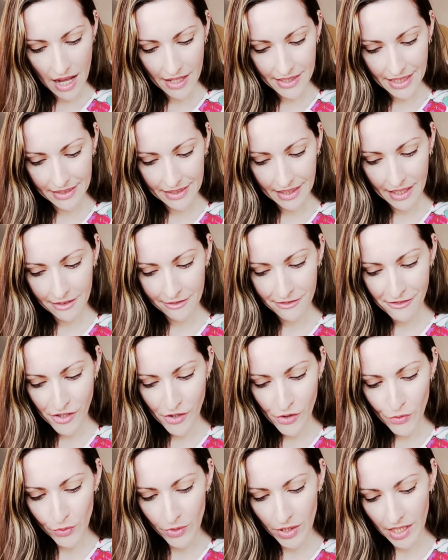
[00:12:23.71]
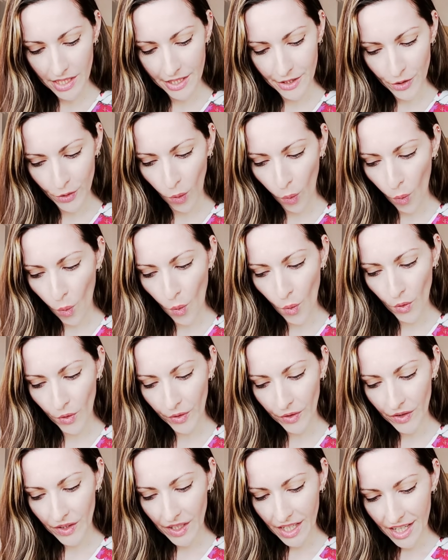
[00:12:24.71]
that kind of nuclear
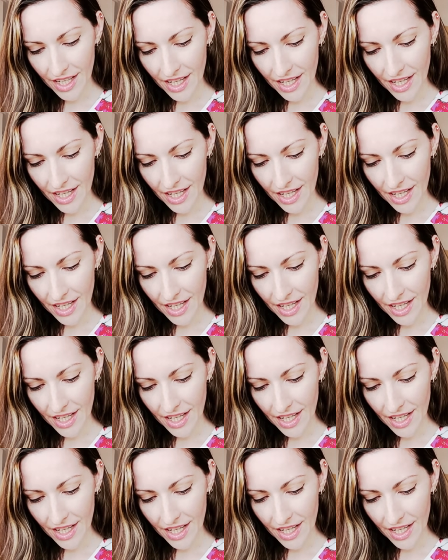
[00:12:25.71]
core.